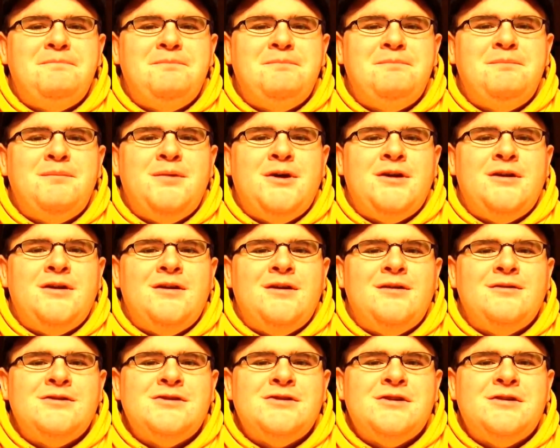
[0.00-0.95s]
but
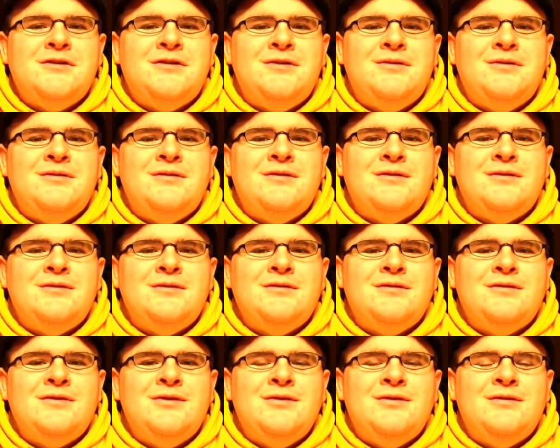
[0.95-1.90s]
I'll share those
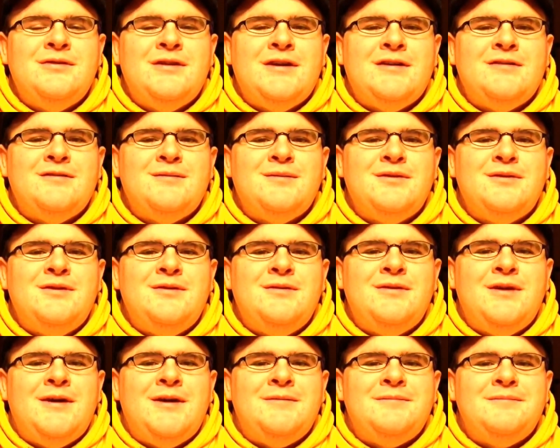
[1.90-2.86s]
things with you
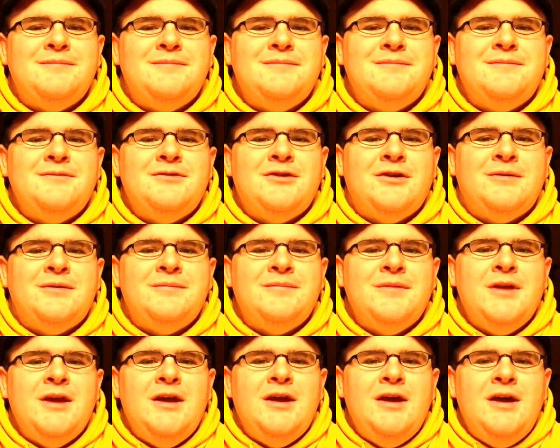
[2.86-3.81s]
then. So,
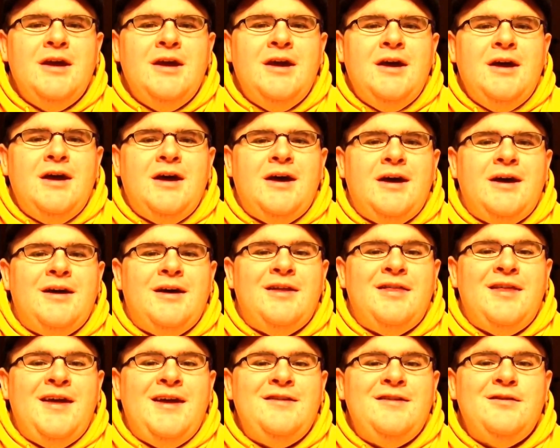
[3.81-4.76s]

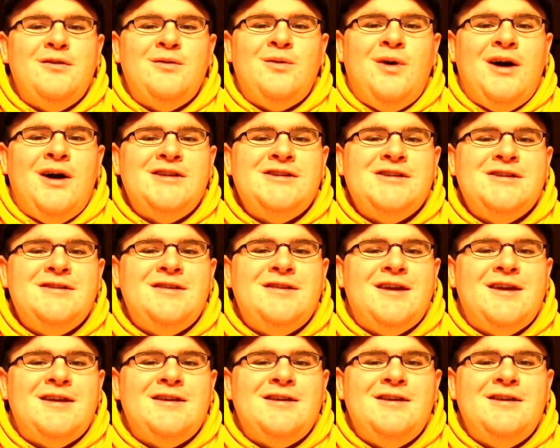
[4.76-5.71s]
thanks for watching.
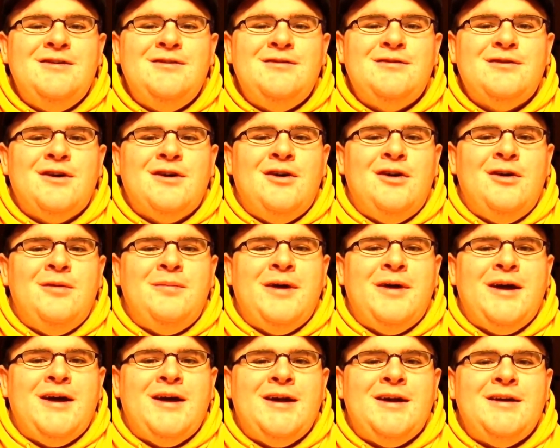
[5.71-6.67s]
Thank you for all
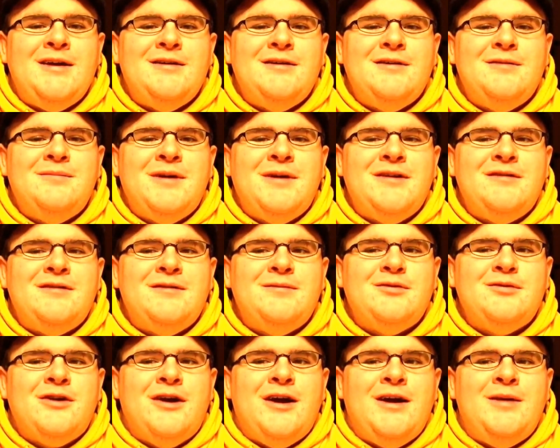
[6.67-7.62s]
my
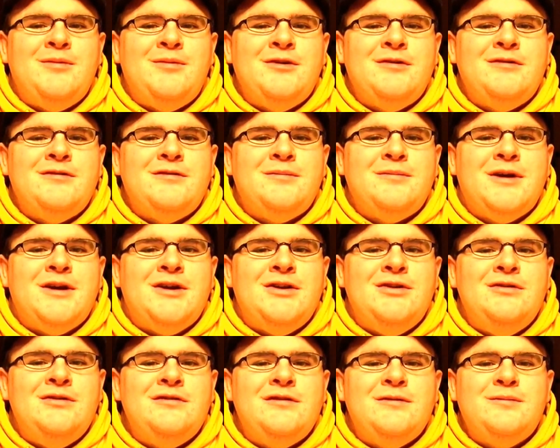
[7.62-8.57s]
subscribers and my
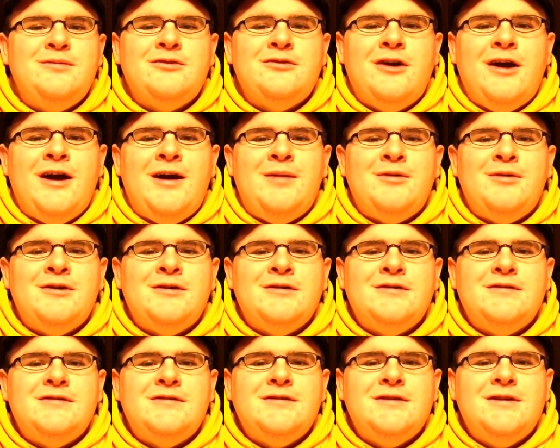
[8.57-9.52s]
new
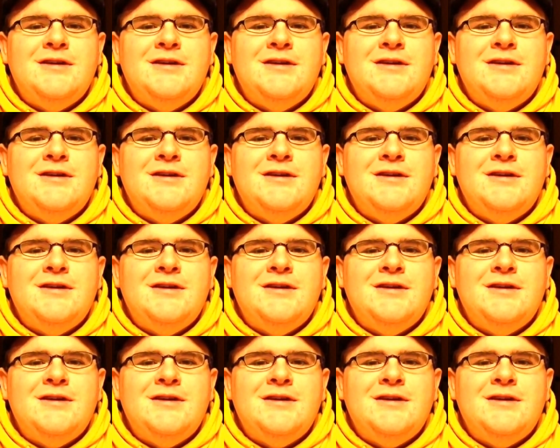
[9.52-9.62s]
subscribers.